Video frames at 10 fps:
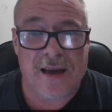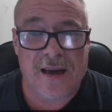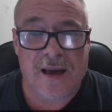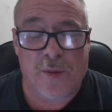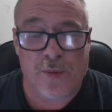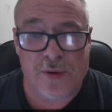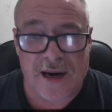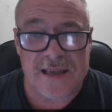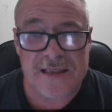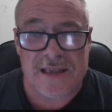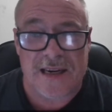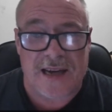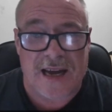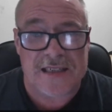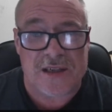oppressed and
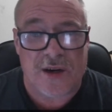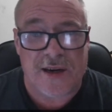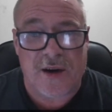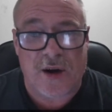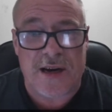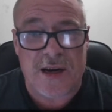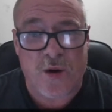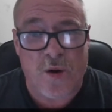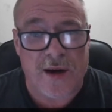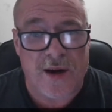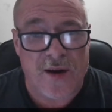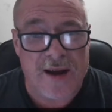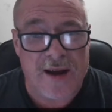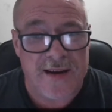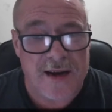gaslighted. I didn't quite know
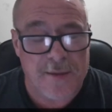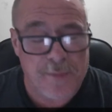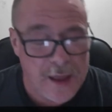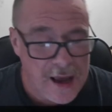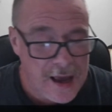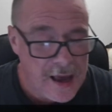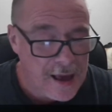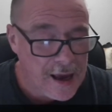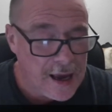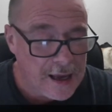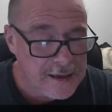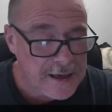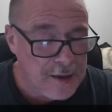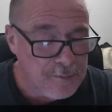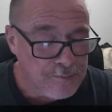how yet. And
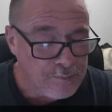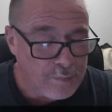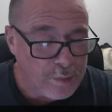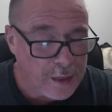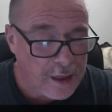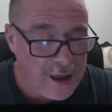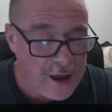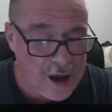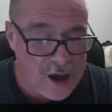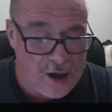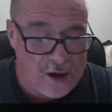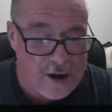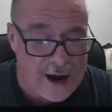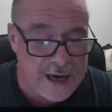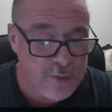I
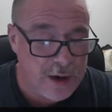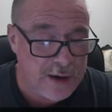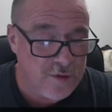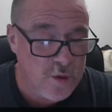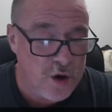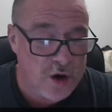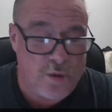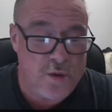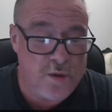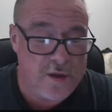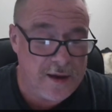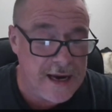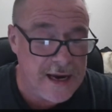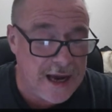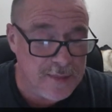had a break from work. Well, the
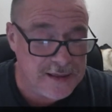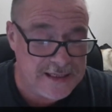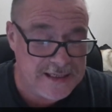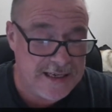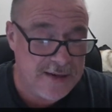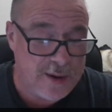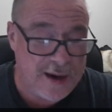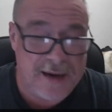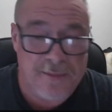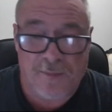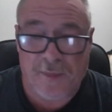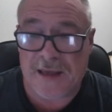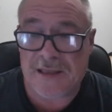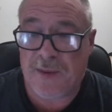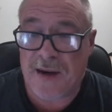income assist didn't pay.
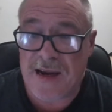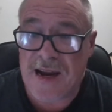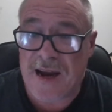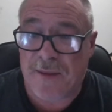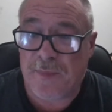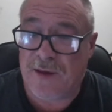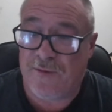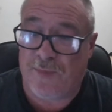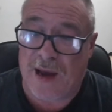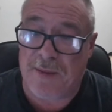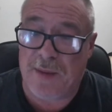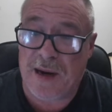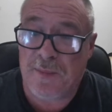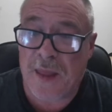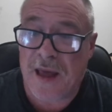It's been a year. They've banned me.
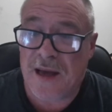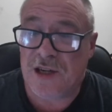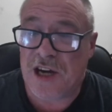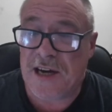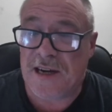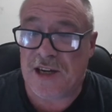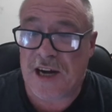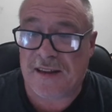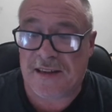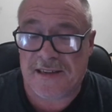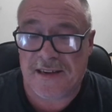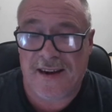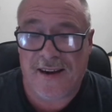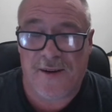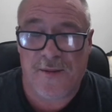Sheena Jack, the
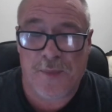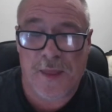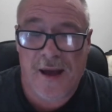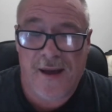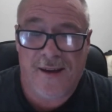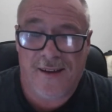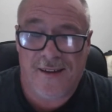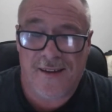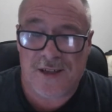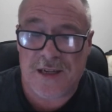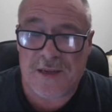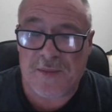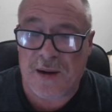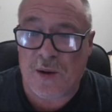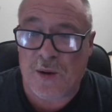CEO, she's
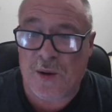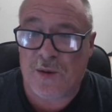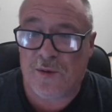been caught